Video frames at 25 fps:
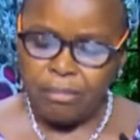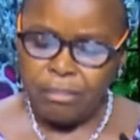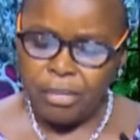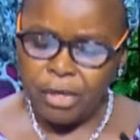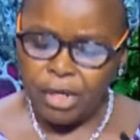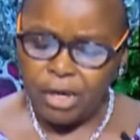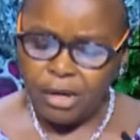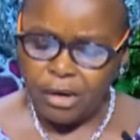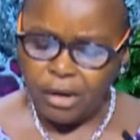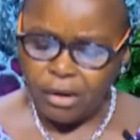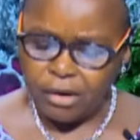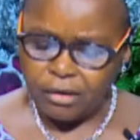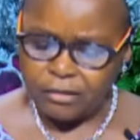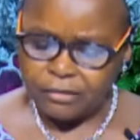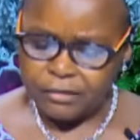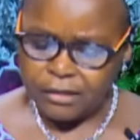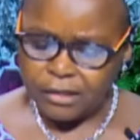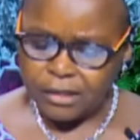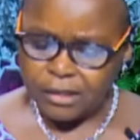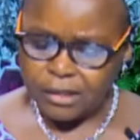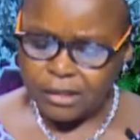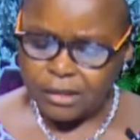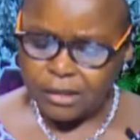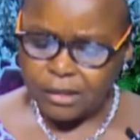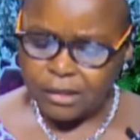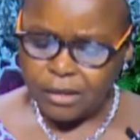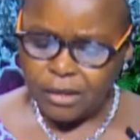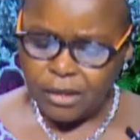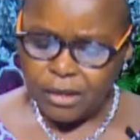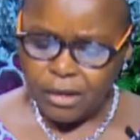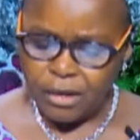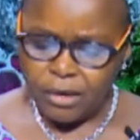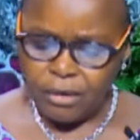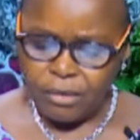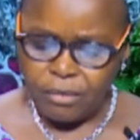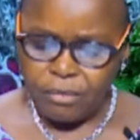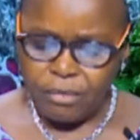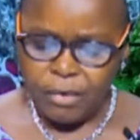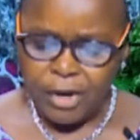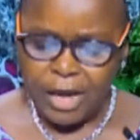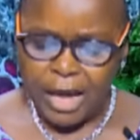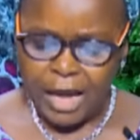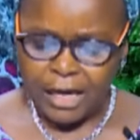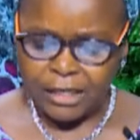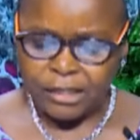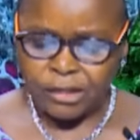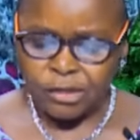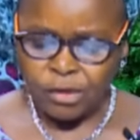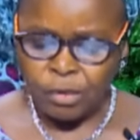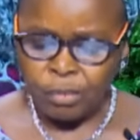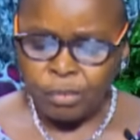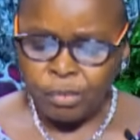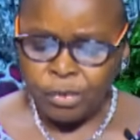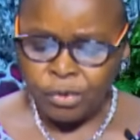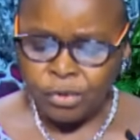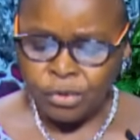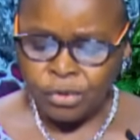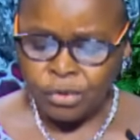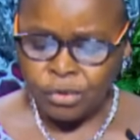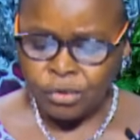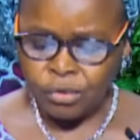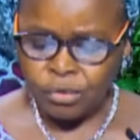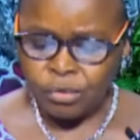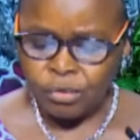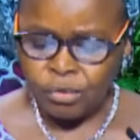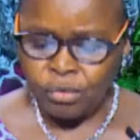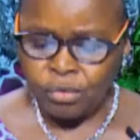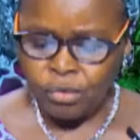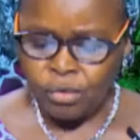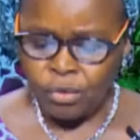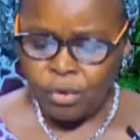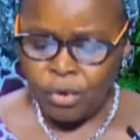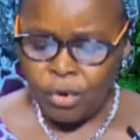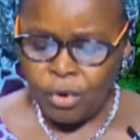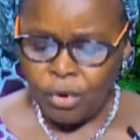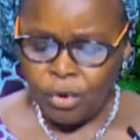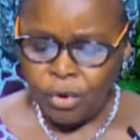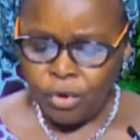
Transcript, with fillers: Beloved, we are supposed to